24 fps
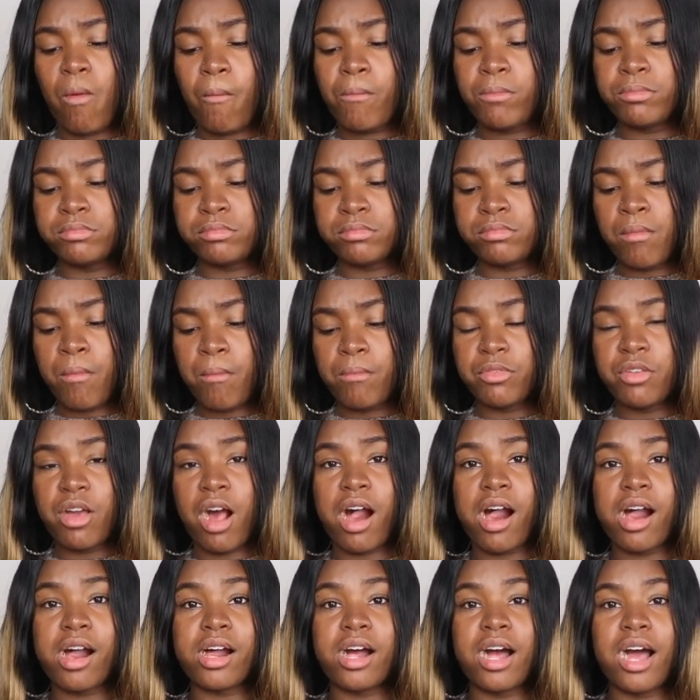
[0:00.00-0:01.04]
Mm-mm.
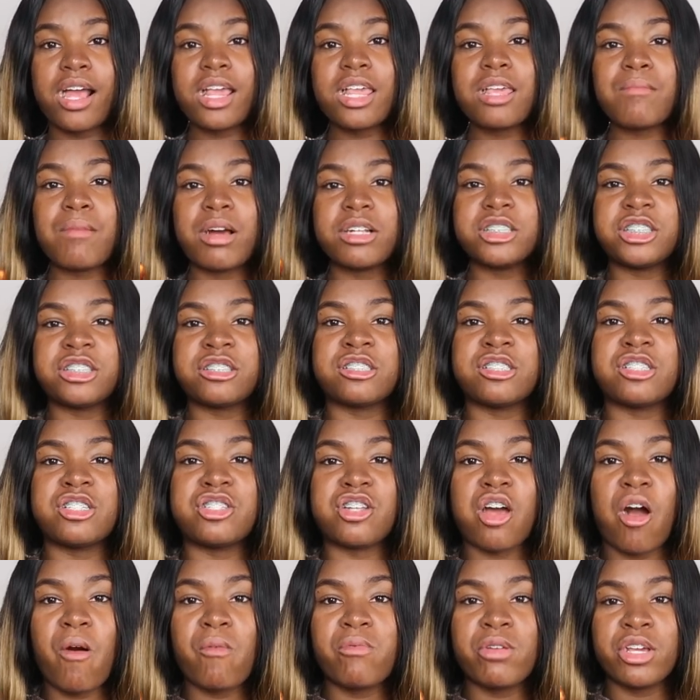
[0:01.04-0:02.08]
Y'all, I eat my chicken
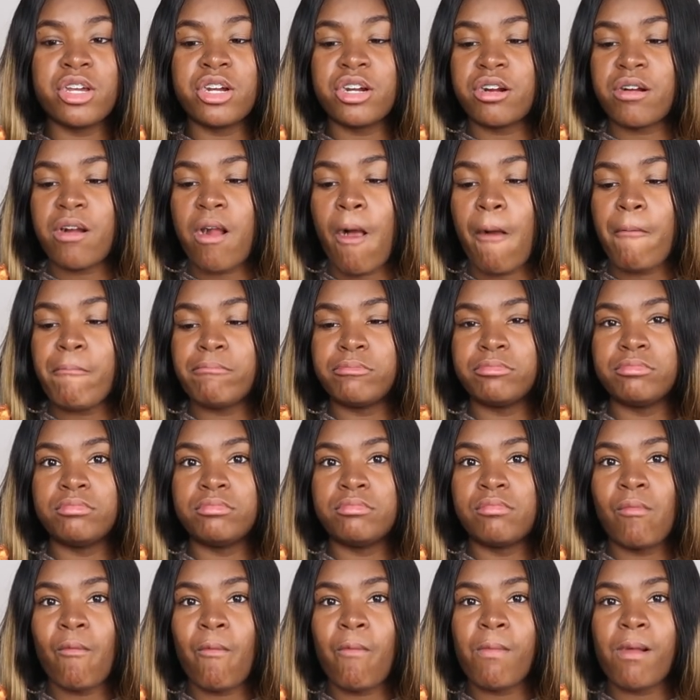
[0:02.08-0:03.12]
so weird.
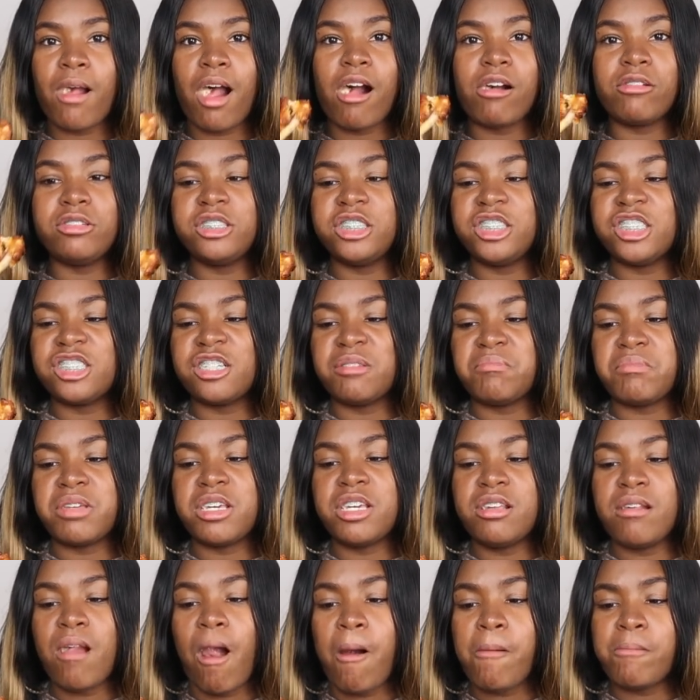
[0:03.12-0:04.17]
I only eat the
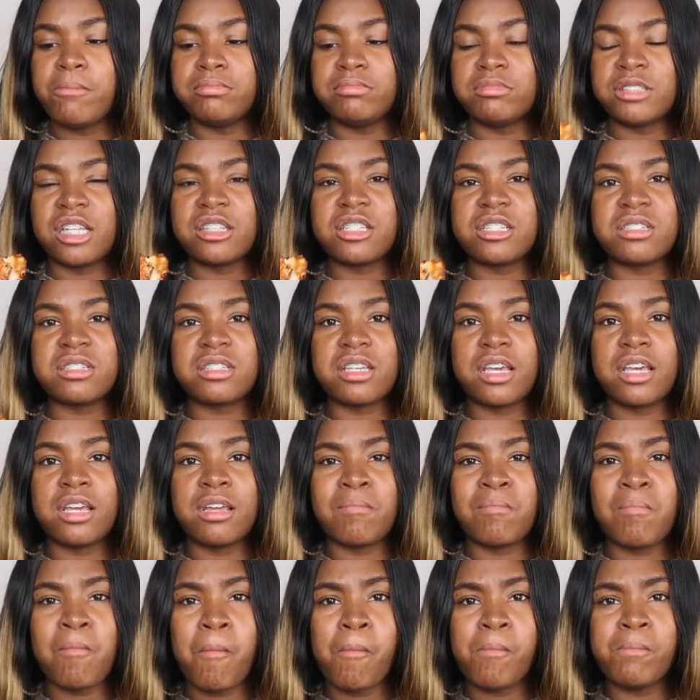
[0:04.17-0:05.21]
meat, not the
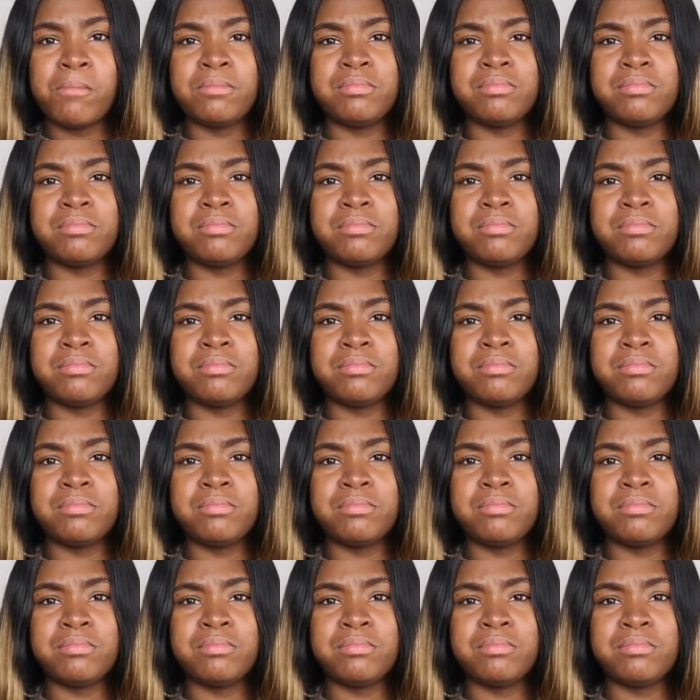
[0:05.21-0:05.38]
skin.